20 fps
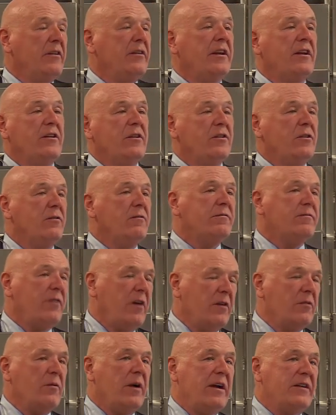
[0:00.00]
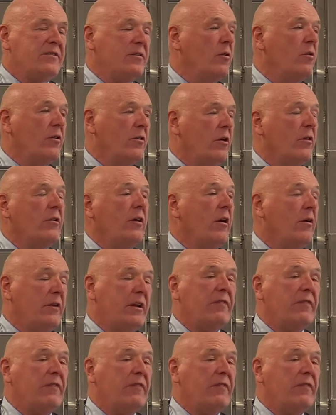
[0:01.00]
will need to do fundraising or, or, or,